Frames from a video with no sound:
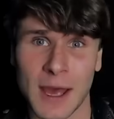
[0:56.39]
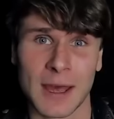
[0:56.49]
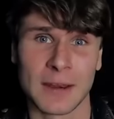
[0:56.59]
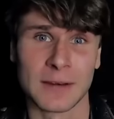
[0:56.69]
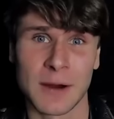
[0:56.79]
He's
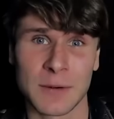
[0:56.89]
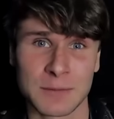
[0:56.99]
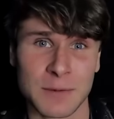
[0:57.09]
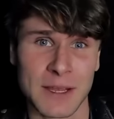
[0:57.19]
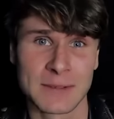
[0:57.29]
got a
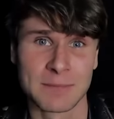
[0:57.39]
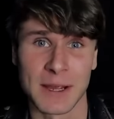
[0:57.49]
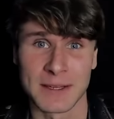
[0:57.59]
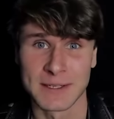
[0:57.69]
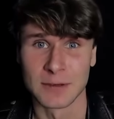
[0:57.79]
face that looks like
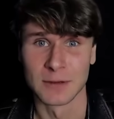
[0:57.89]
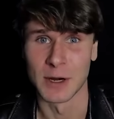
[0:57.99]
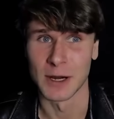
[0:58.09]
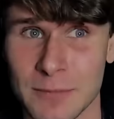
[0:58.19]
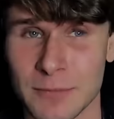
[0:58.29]
it's made out
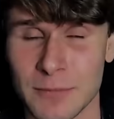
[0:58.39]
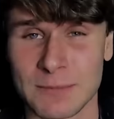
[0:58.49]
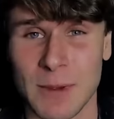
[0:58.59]
of a packet of